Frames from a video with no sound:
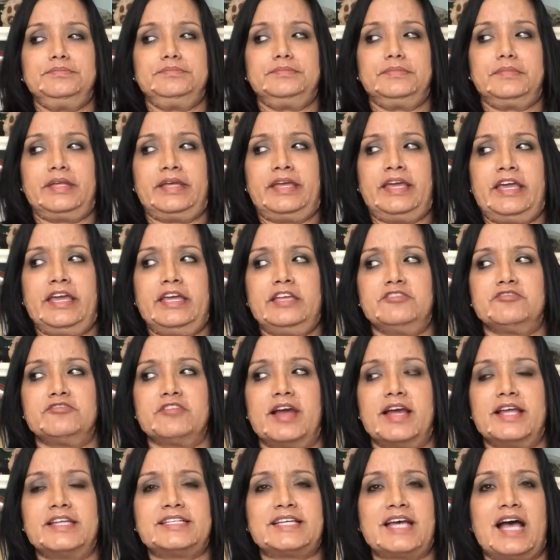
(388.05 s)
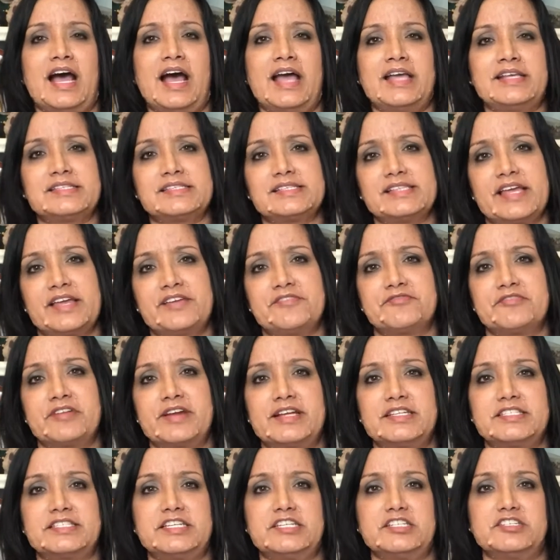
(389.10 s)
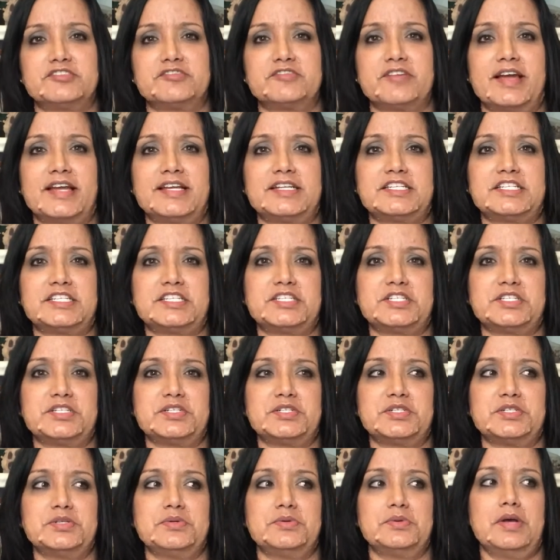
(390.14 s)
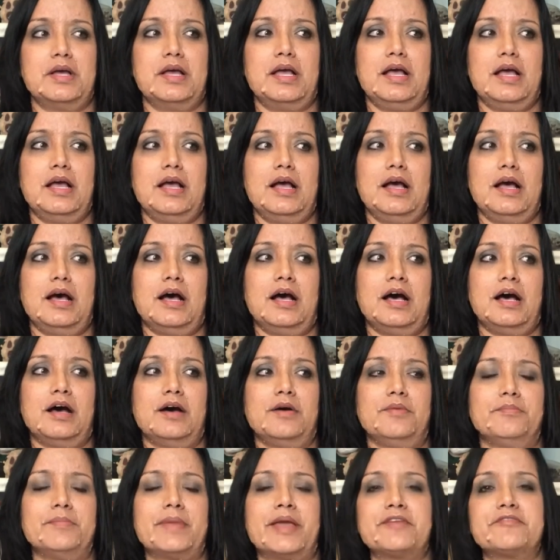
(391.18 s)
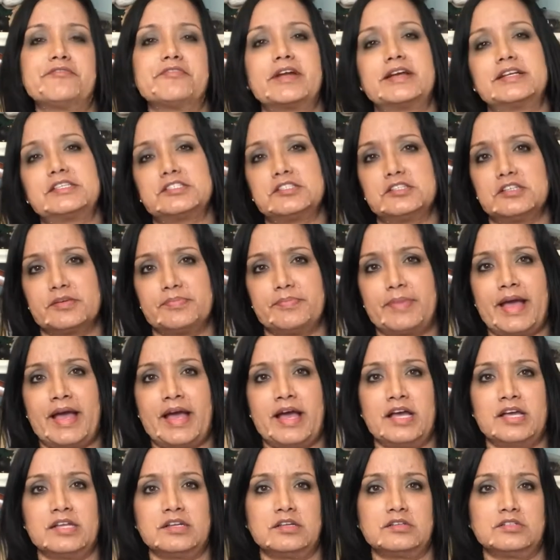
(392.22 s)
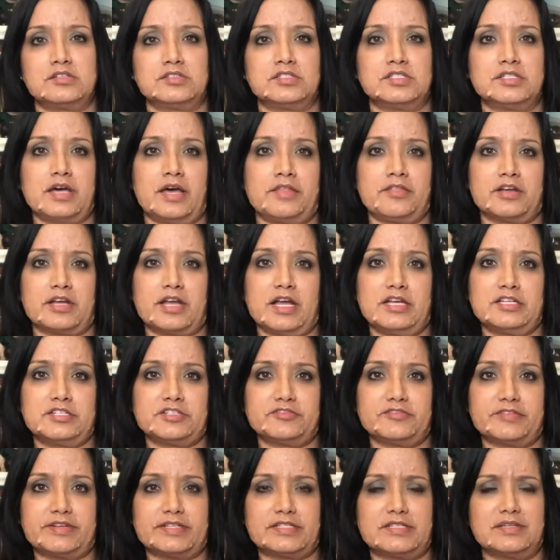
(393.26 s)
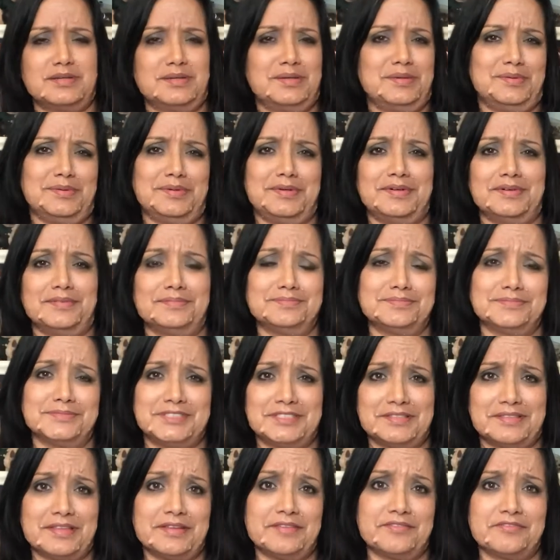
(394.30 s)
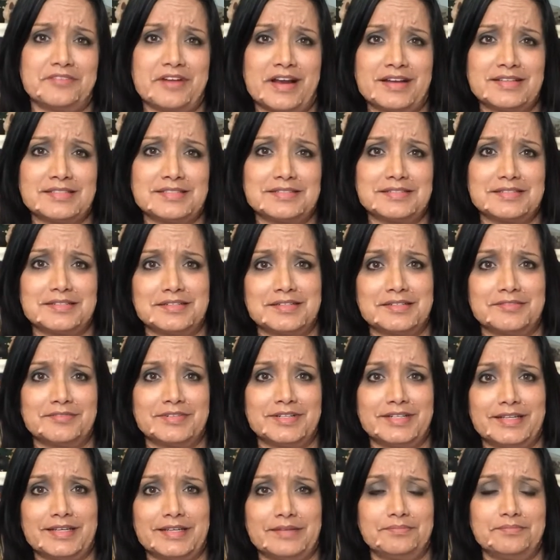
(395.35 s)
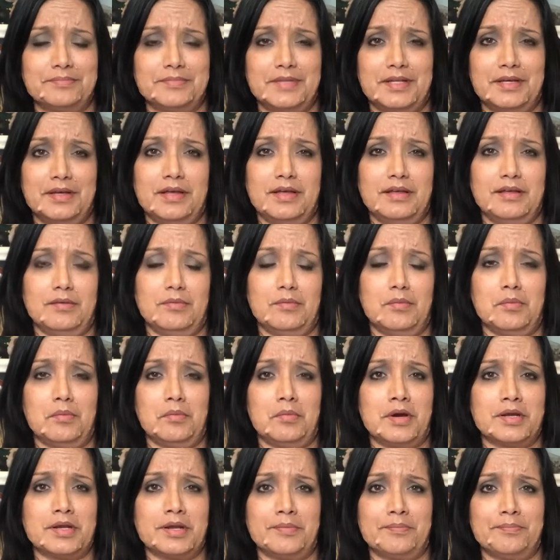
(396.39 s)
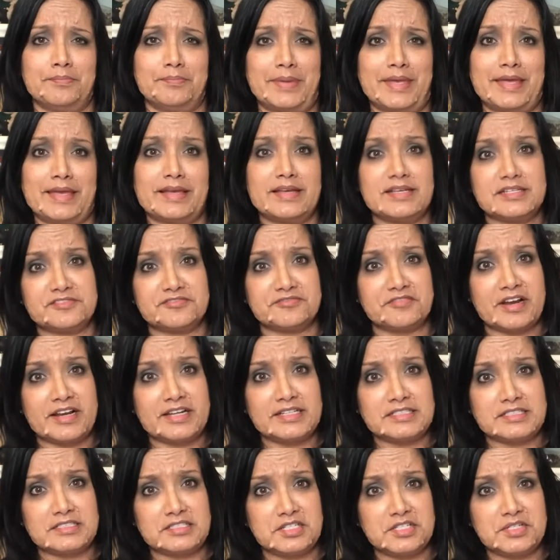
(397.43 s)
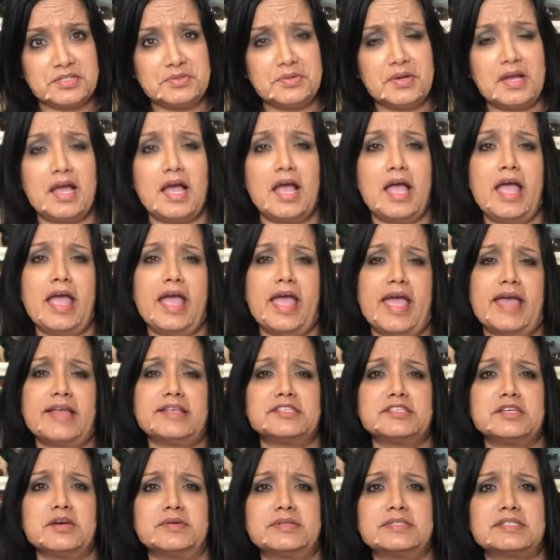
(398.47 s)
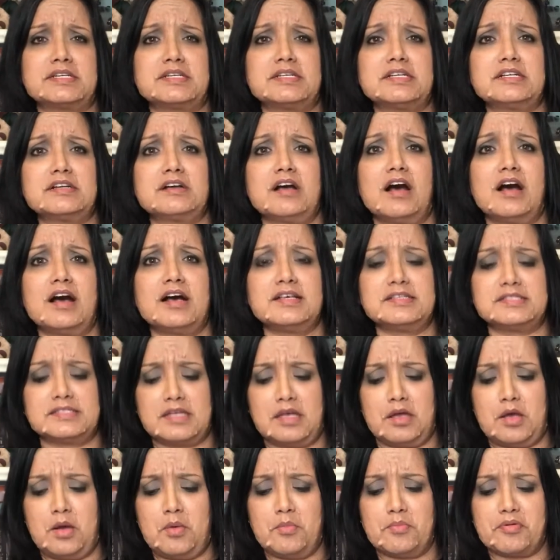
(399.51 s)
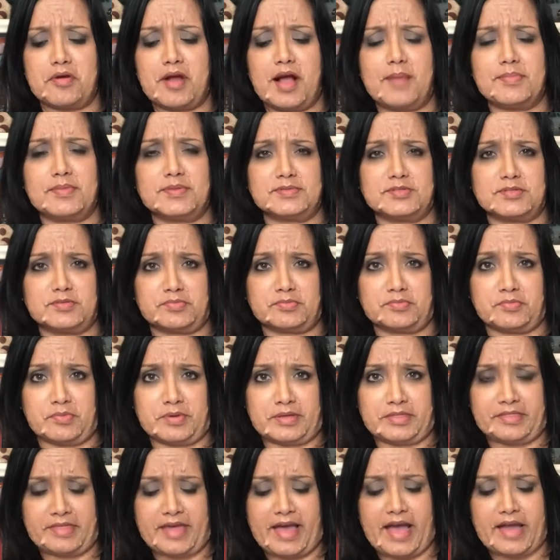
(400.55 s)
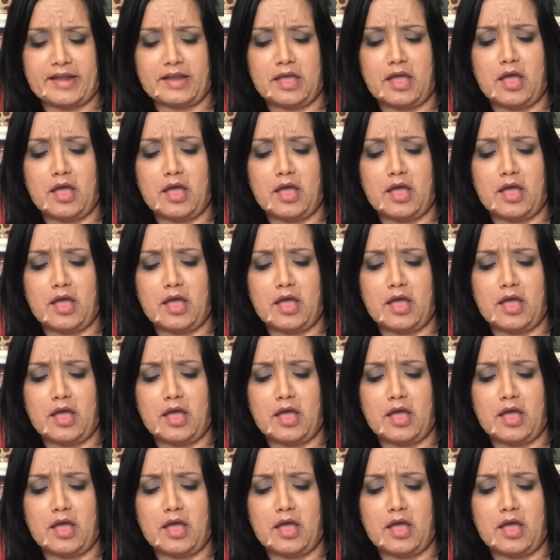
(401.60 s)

He tried to isolate France. He tried to make France look bad to other countries. Well, do you think France is going to really want to be his friend too? And so it's going to cause problems with that.